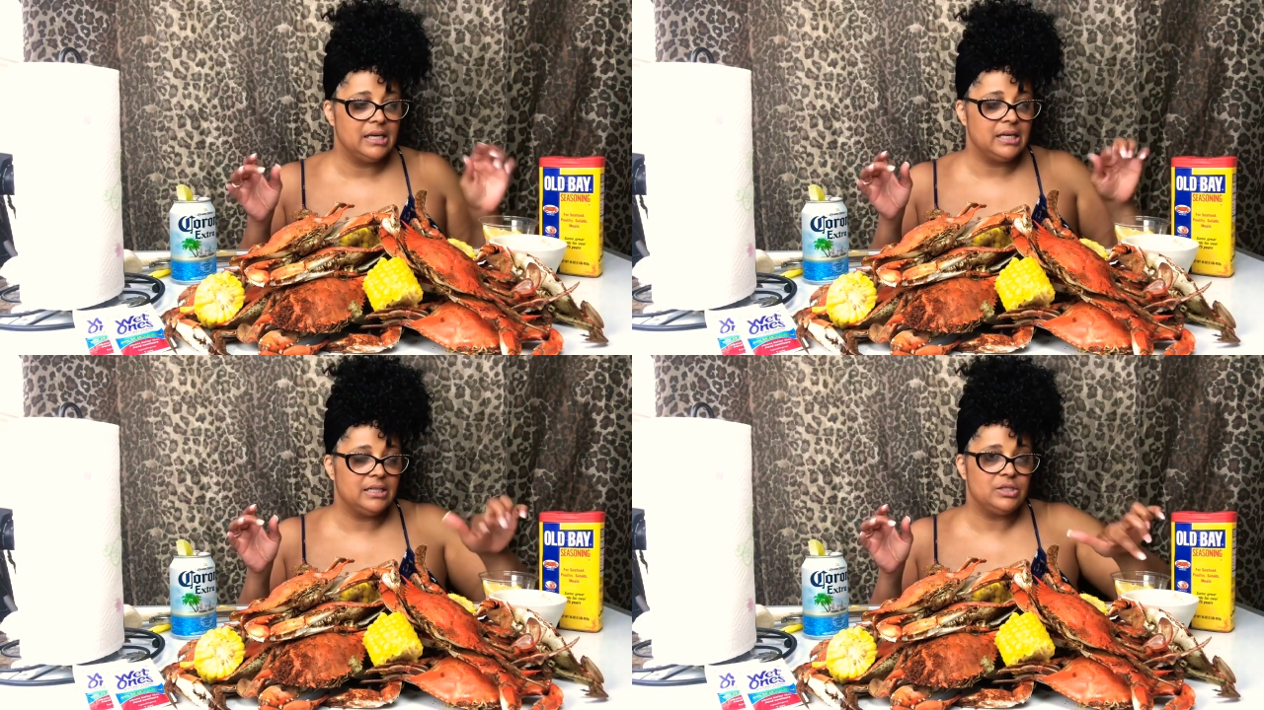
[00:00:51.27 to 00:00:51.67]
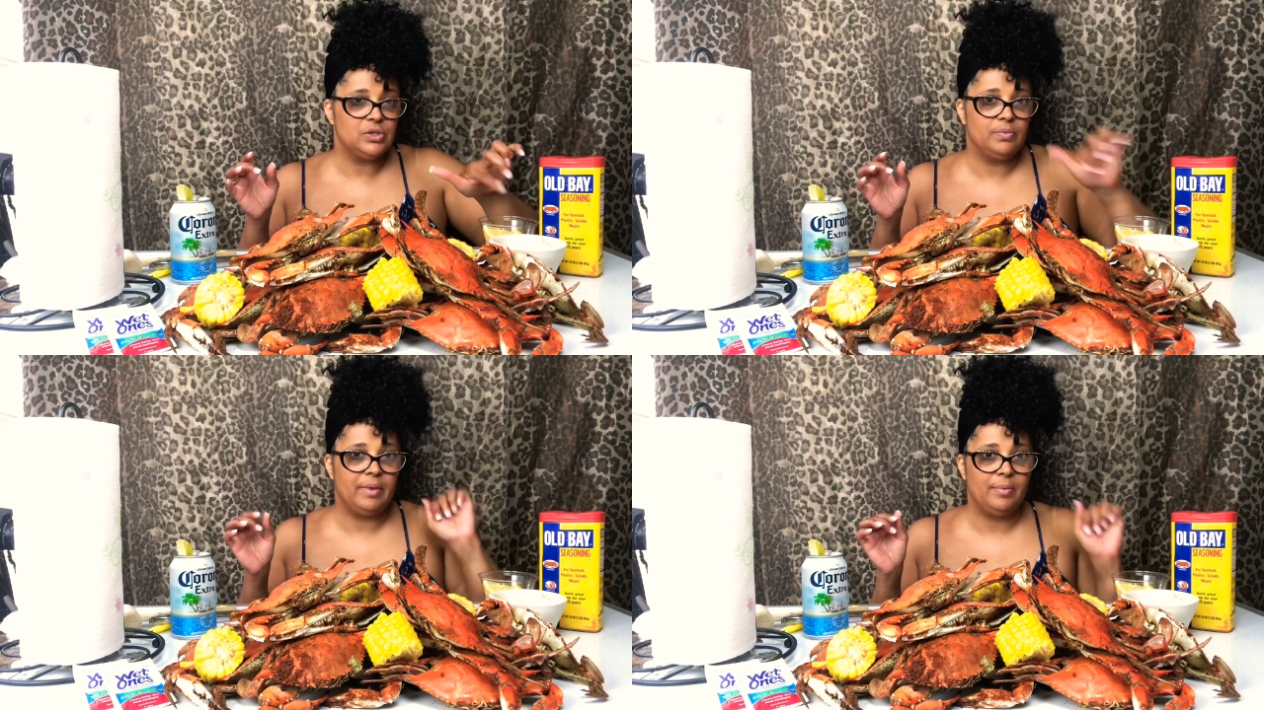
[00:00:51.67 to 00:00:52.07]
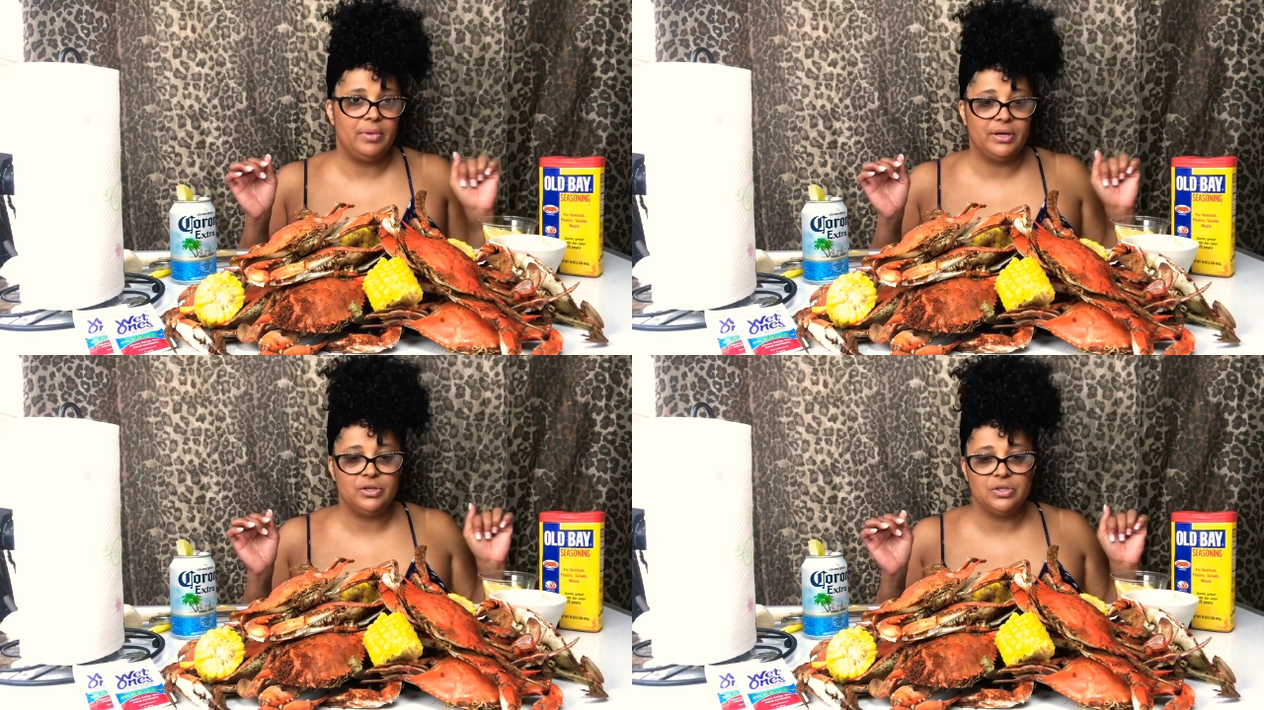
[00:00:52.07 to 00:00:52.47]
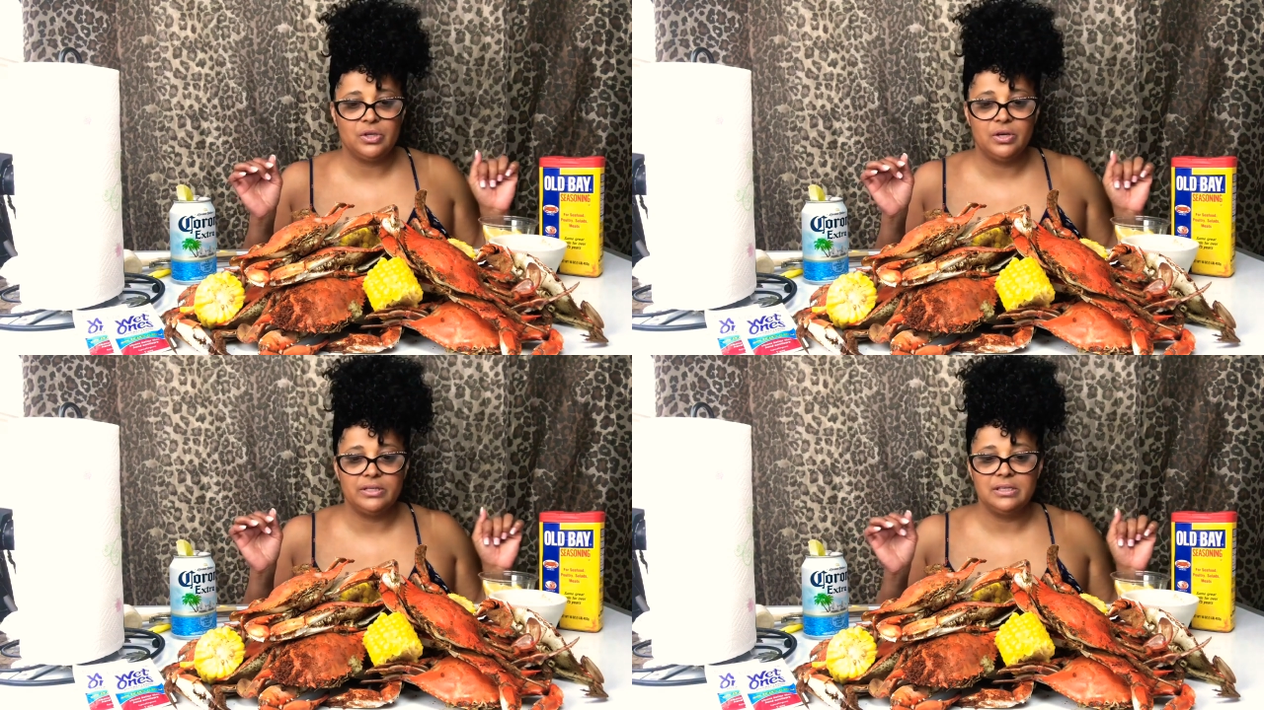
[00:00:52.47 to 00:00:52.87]
into my butter
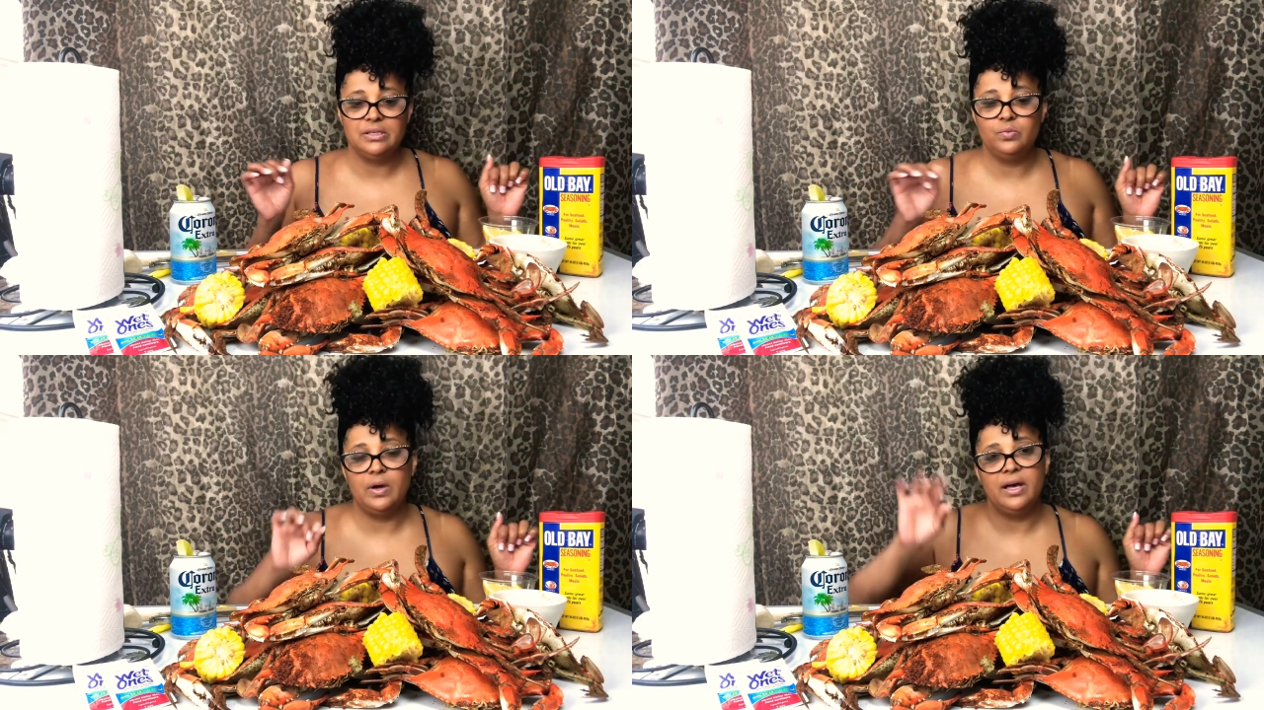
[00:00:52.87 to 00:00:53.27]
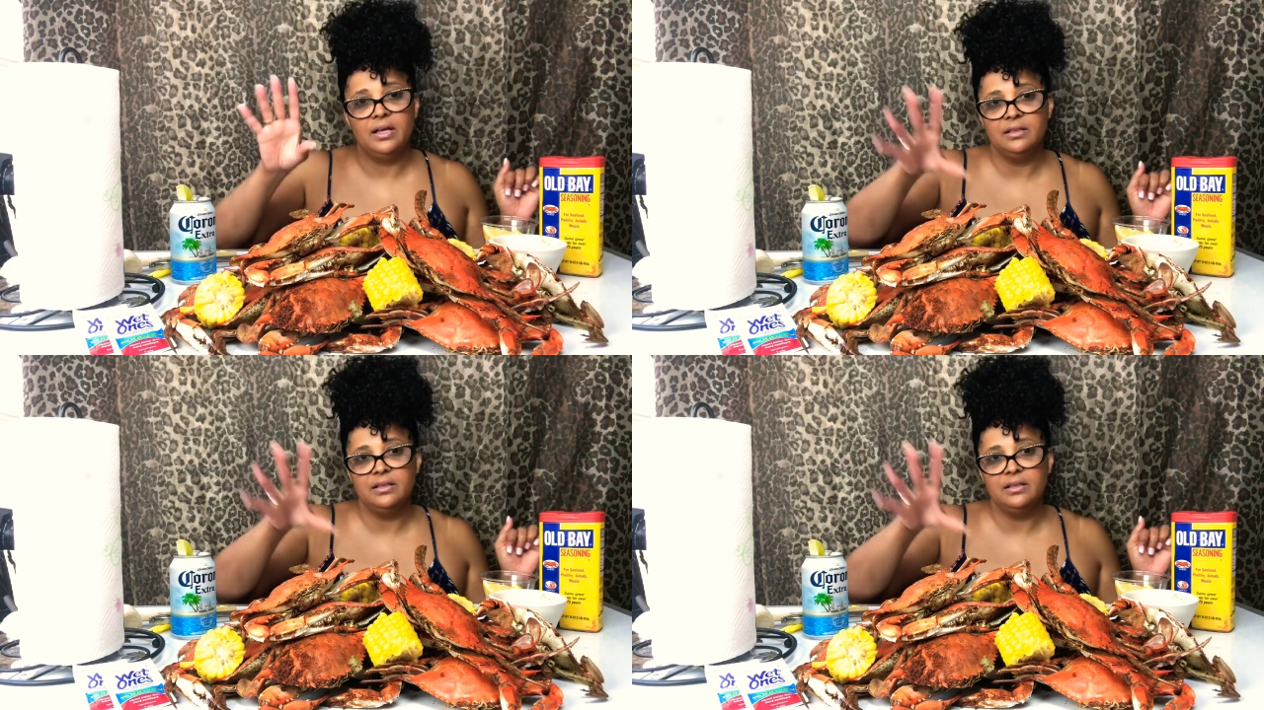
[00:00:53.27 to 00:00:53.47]
sauce as well,